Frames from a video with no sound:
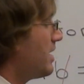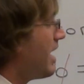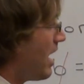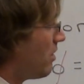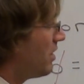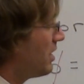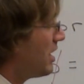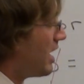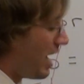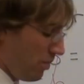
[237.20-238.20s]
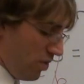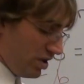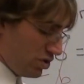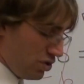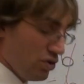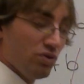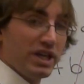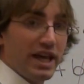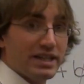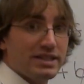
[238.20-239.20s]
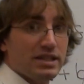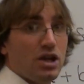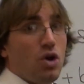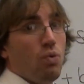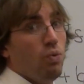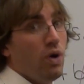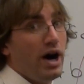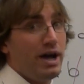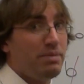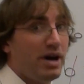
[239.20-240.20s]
Now, I want to get y